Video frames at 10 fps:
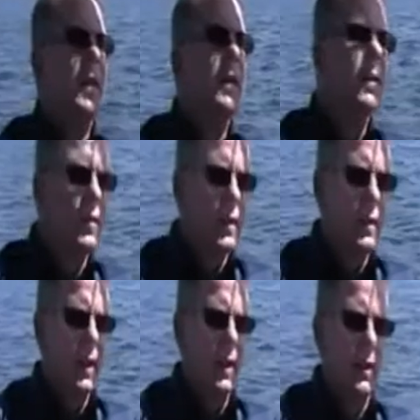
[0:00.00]
the end of the
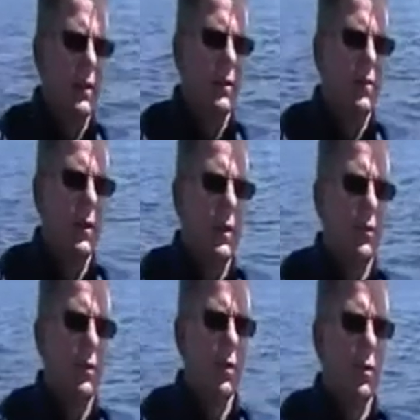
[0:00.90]
day, if,
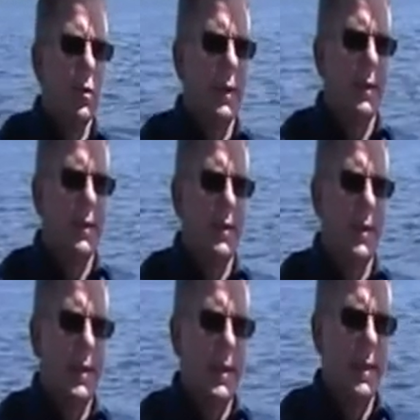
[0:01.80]
if you look at
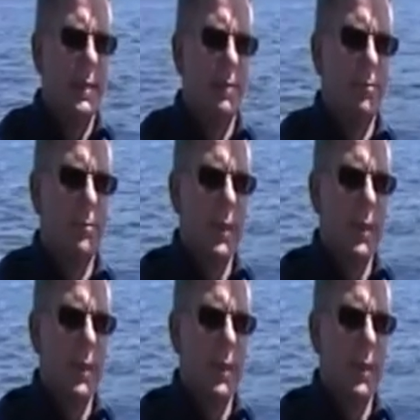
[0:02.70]
the, um,